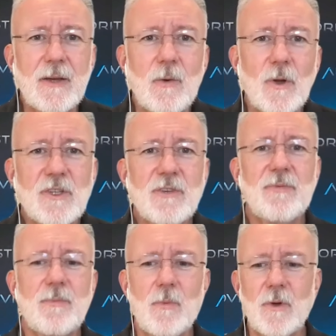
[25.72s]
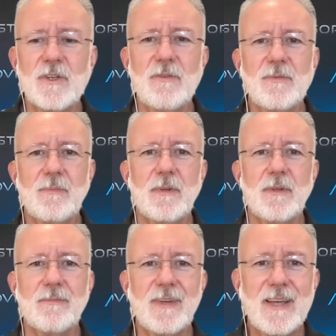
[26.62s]
Once you've
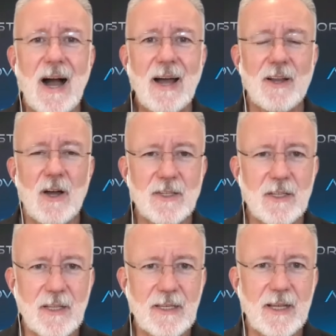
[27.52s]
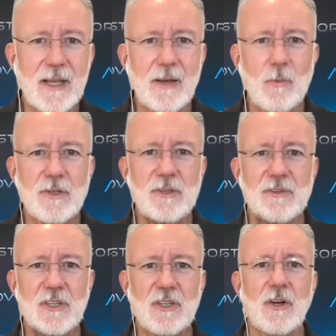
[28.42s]
gotten onto LinkedIn and once
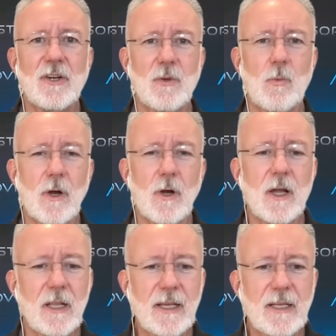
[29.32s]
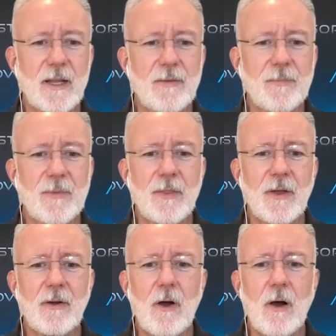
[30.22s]
you've started to work on LinkedIn,
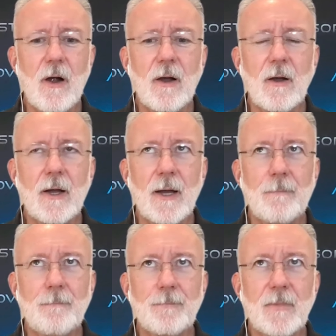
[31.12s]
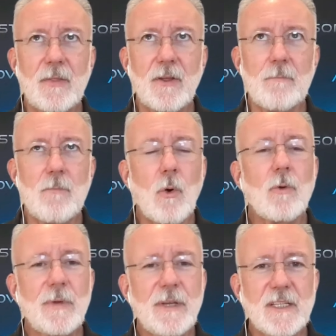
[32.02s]
there are
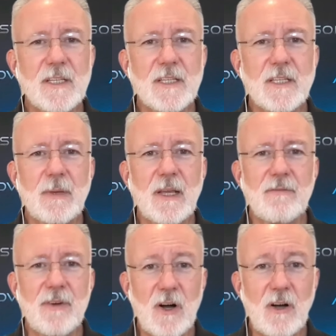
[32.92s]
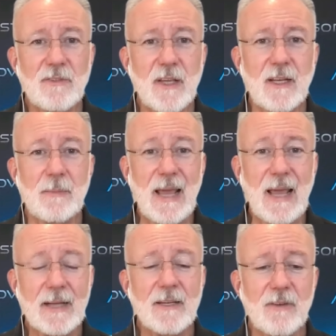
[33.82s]
more reasons to be involved and to be
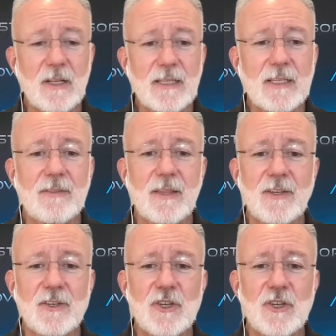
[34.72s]
active on LinkedIn than